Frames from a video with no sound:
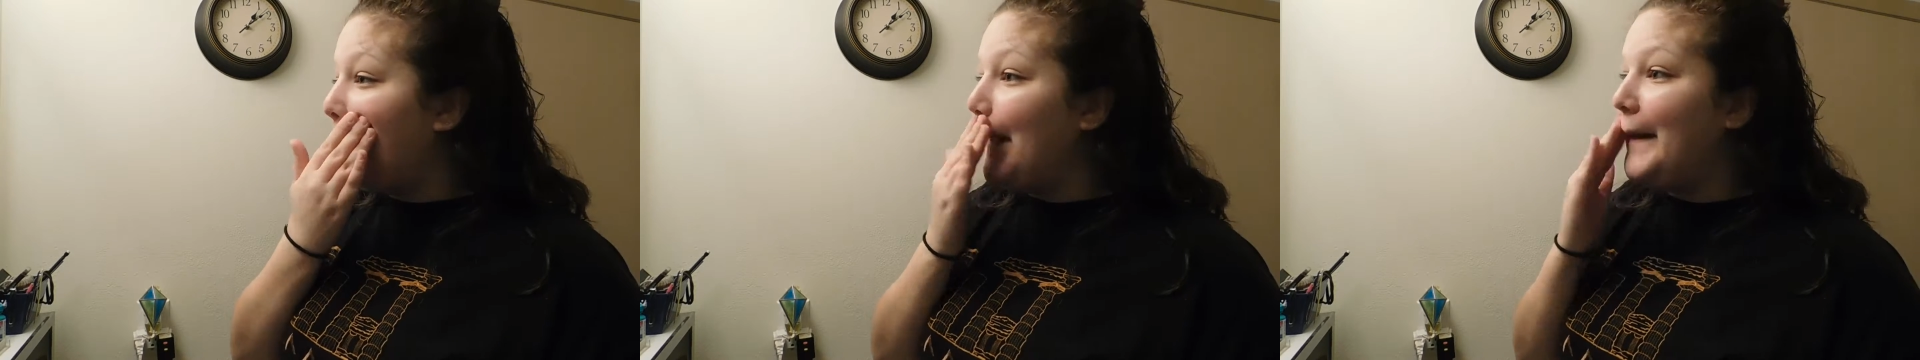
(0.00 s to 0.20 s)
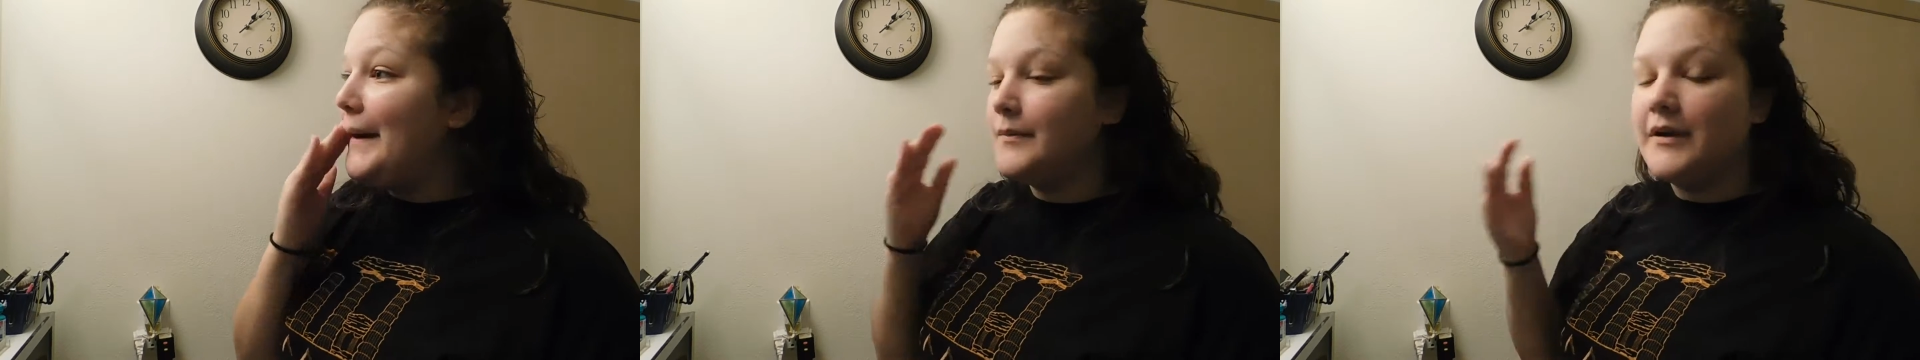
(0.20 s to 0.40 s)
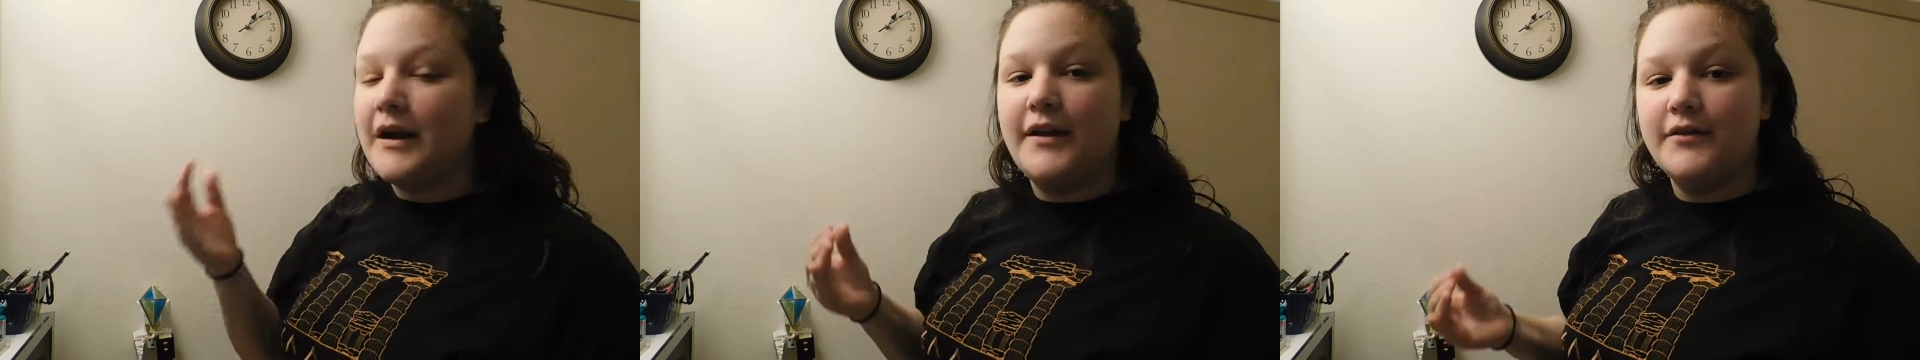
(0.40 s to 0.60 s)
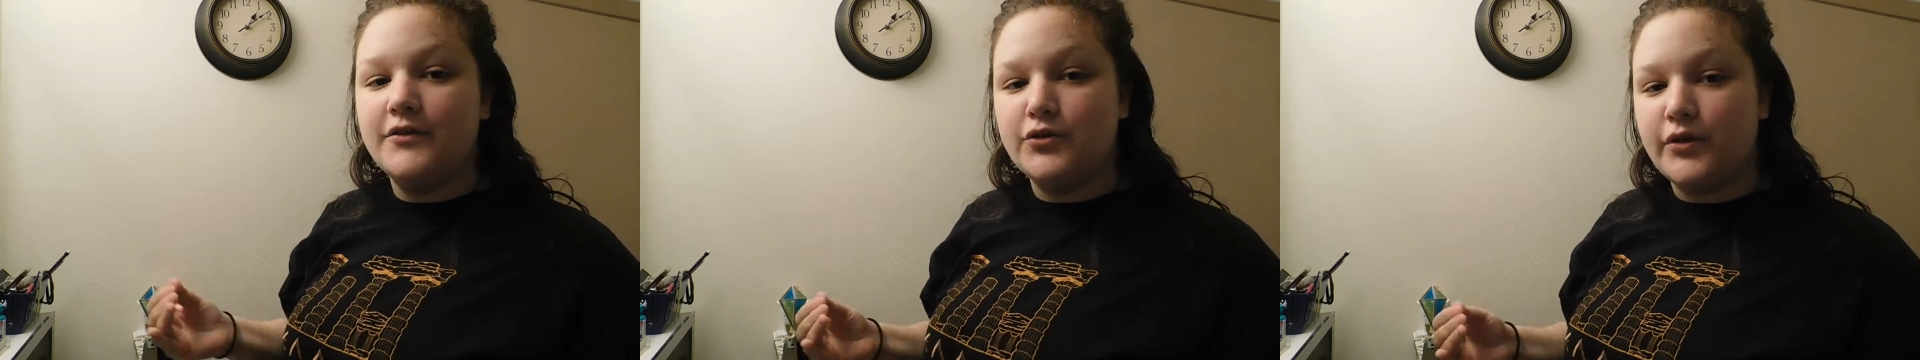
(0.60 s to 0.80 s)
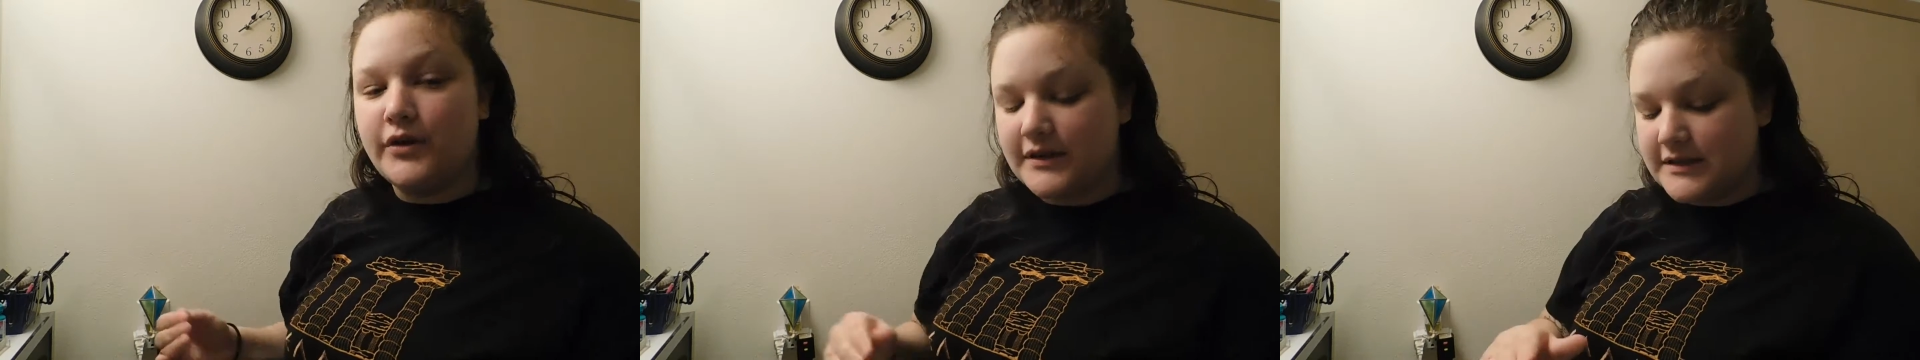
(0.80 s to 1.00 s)
and I'm kind of
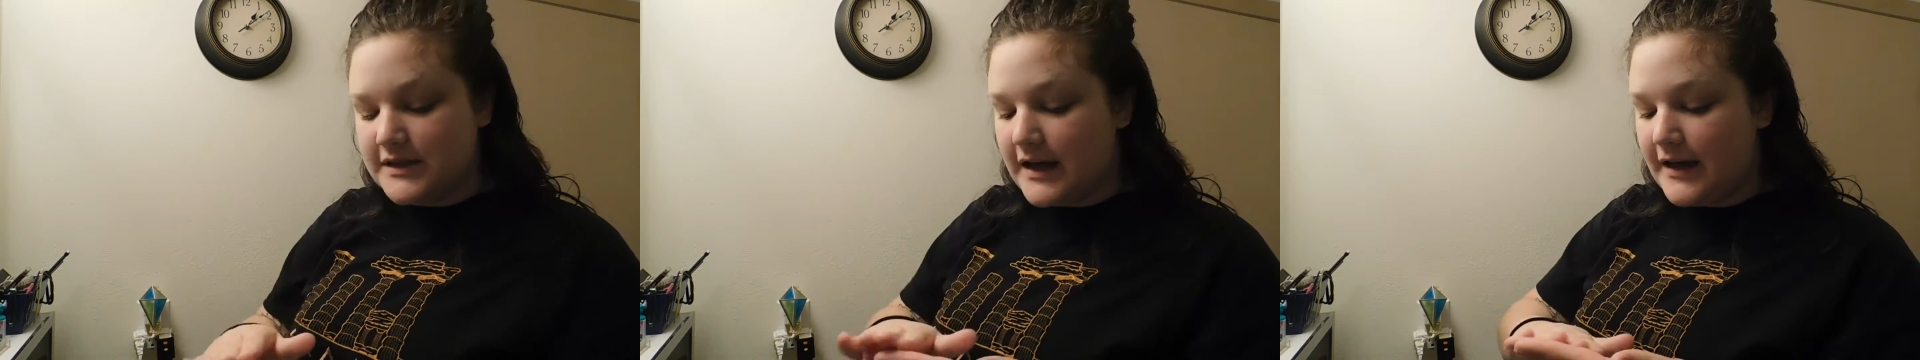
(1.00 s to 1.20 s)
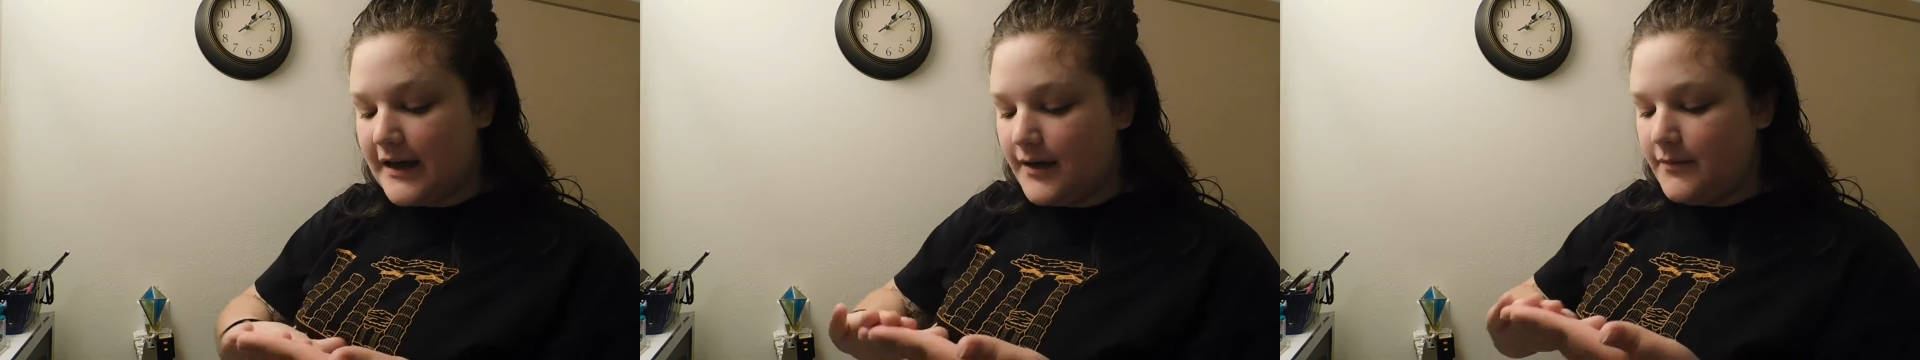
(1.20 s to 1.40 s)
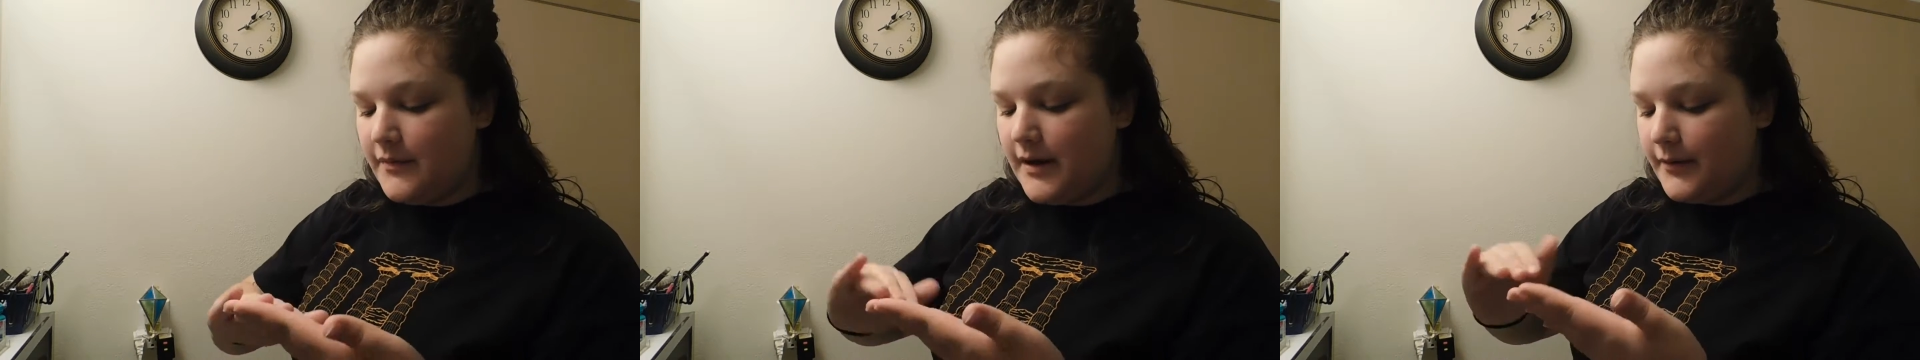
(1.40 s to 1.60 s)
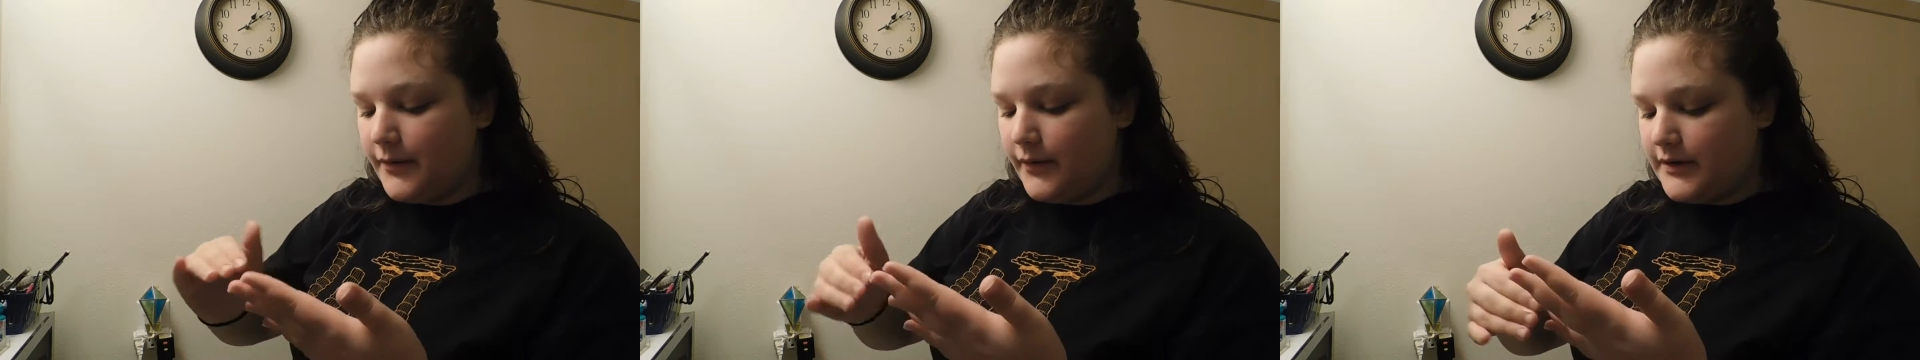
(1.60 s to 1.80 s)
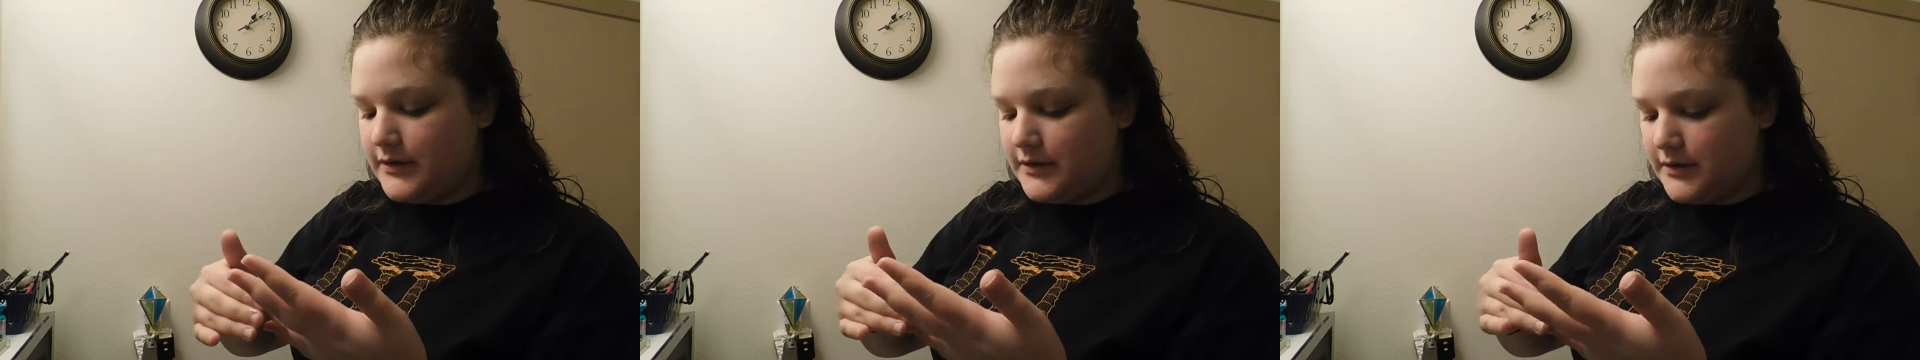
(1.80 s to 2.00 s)
short on time, I'm
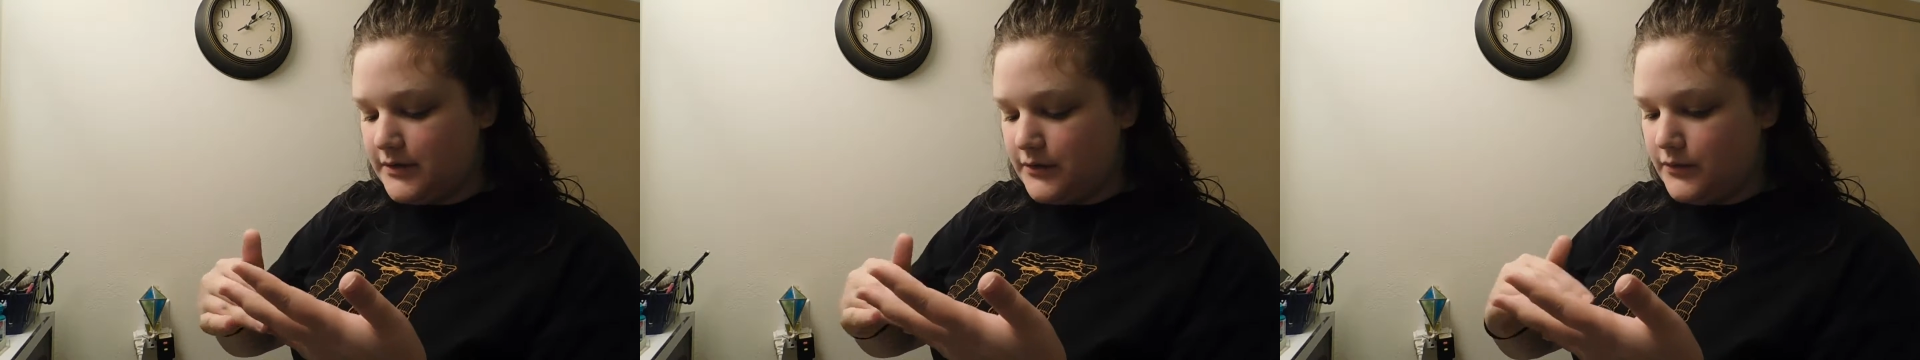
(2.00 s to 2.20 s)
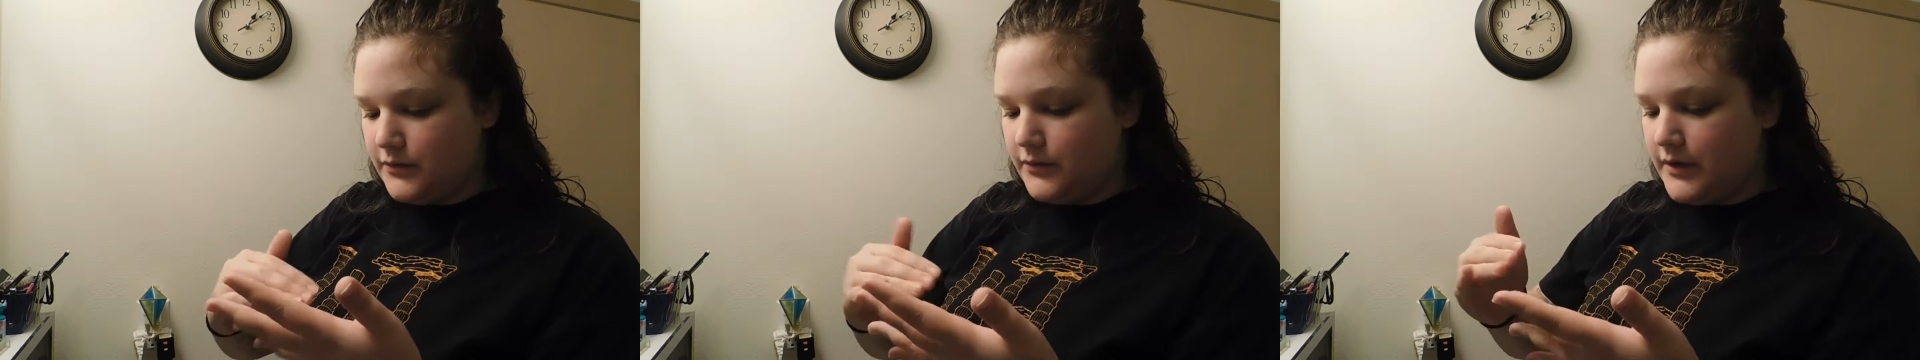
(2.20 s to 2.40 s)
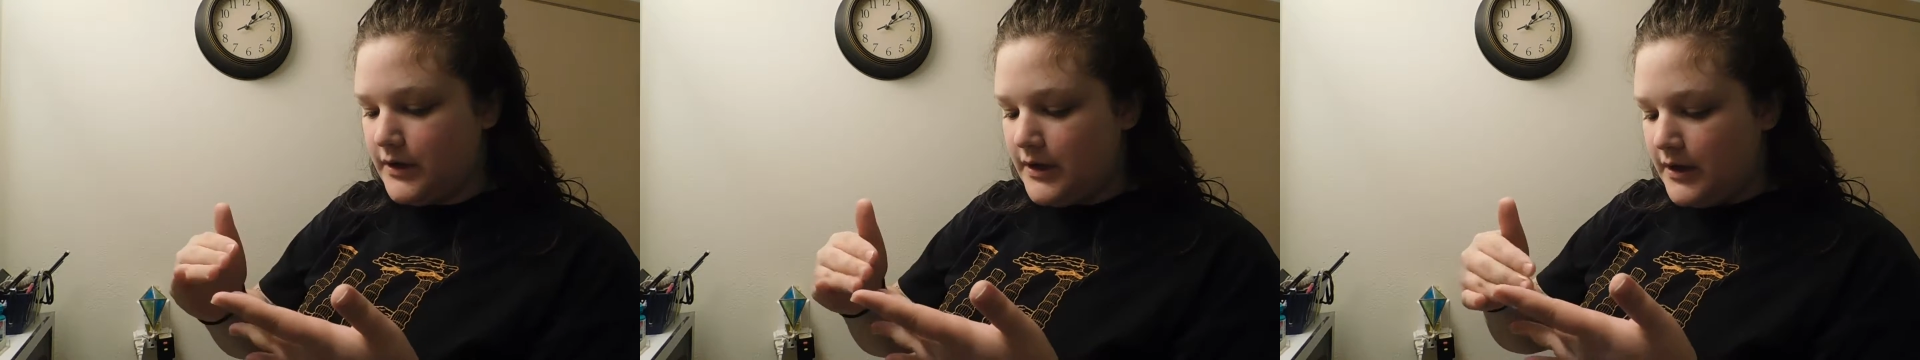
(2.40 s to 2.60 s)
going to